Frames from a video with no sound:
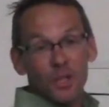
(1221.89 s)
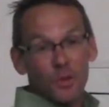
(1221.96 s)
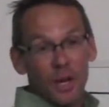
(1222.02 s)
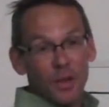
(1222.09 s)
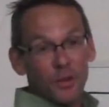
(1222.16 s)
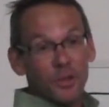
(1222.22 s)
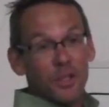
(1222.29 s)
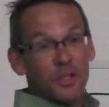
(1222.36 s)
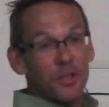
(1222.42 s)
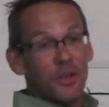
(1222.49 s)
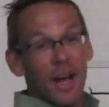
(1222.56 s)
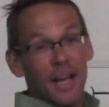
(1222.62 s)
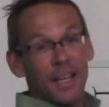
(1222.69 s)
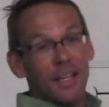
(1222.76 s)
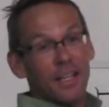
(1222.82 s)
adrenals because
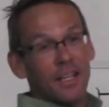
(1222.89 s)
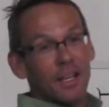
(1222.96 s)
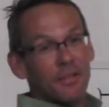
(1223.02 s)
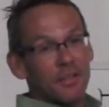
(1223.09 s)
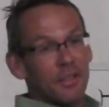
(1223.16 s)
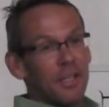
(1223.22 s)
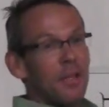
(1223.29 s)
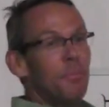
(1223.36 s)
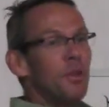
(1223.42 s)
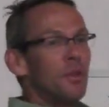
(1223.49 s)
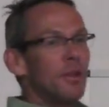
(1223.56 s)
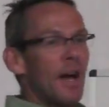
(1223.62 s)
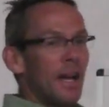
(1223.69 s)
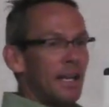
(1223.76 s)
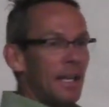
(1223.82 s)
you're not getting enough sleep and
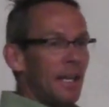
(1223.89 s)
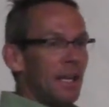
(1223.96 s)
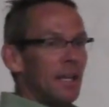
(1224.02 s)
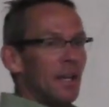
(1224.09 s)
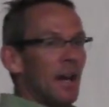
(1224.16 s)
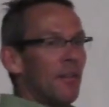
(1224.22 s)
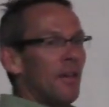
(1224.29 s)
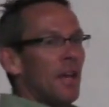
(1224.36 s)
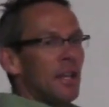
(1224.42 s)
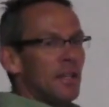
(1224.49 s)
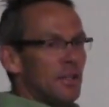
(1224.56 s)
you're not eating enough.